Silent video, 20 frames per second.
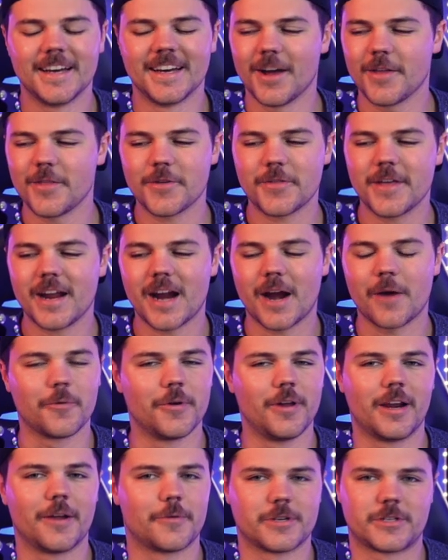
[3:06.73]
Another thing I
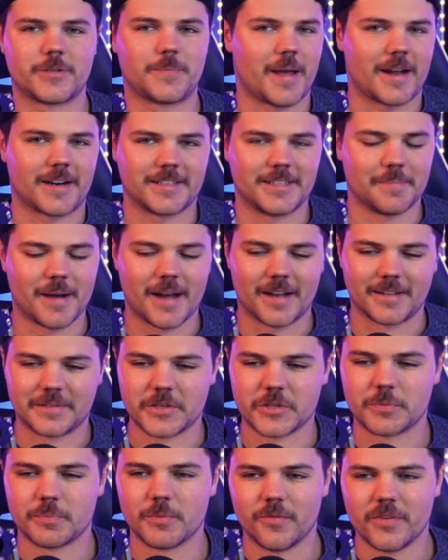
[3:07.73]
really respect about
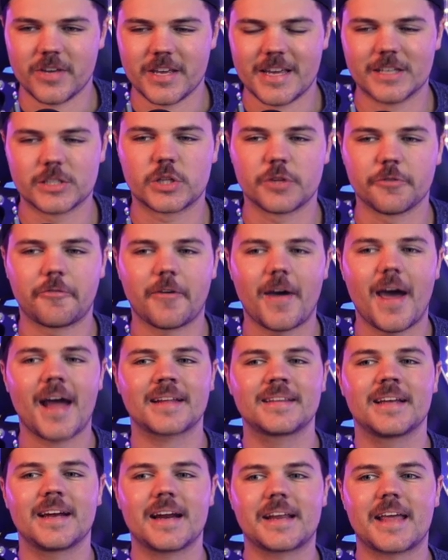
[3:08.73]
this movie is the
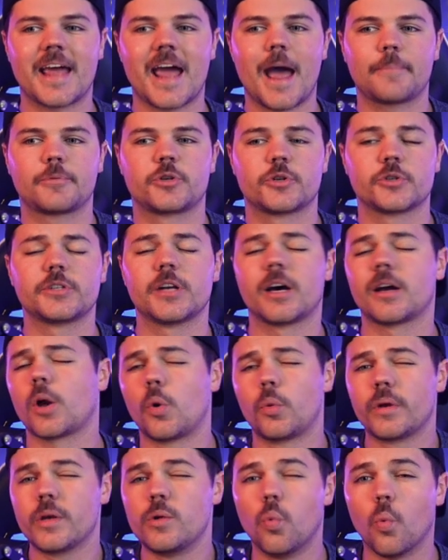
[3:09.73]
fact that it captures not
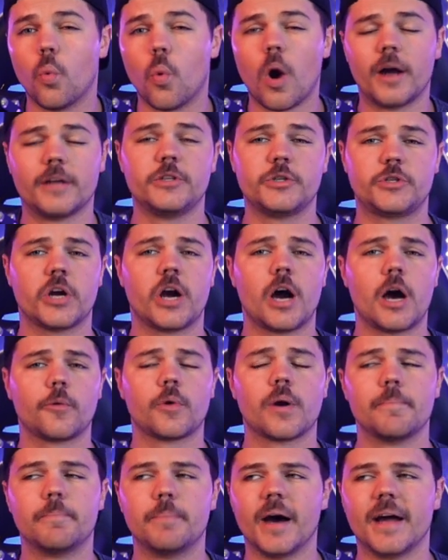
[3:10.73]
only one
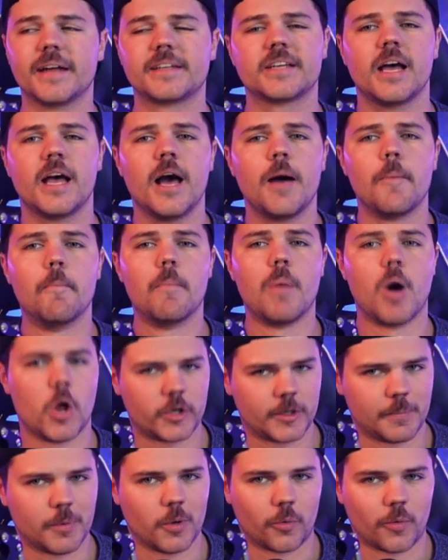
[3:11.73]
genre, but
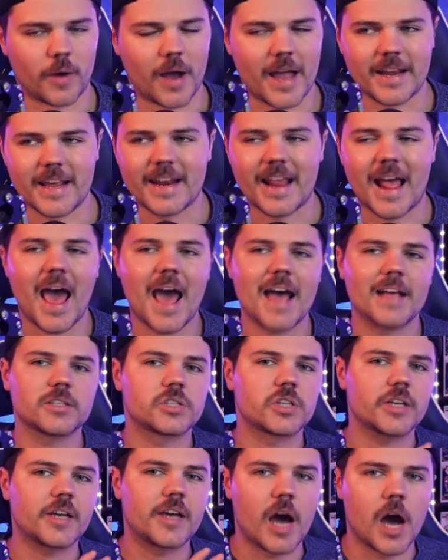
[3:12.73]
multiple, right? It
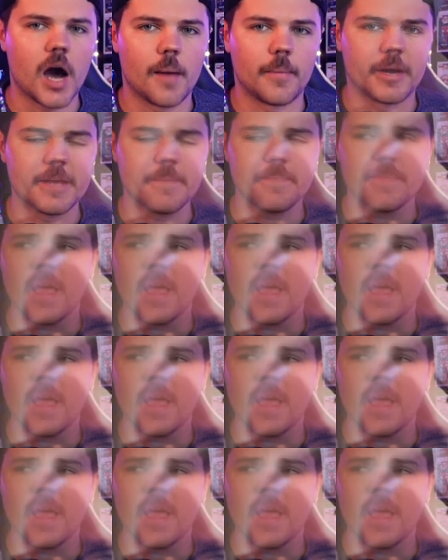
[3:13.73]
has the comedy.